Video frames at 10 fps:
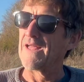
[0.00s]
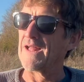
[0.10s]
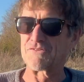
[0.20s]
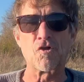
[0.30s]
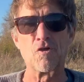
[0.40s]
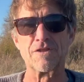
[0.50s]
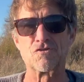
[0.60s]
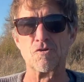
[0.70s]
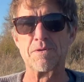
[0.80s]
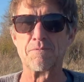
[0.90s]
It's totally
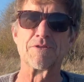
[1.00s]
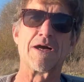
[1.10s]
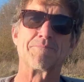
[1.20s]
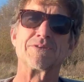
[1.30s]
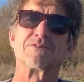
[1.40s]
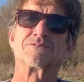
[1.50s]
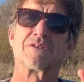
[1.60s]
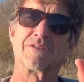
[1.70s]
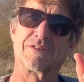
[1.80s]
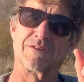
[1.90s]
true. People in that business
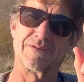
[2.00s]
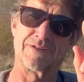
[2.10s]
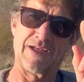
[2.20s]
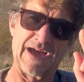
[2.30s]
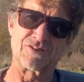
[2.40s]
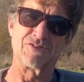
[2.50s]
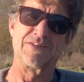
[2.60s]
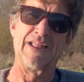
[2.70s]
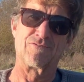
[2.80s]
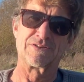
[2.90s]
actually
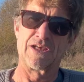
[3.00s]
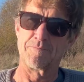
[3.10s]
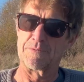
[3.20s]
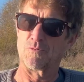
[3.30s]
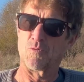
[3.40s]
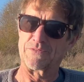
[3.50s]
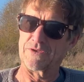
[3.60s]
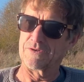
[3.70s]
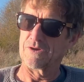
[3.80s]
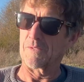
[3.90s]
never tell people what they
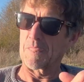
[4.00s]
do.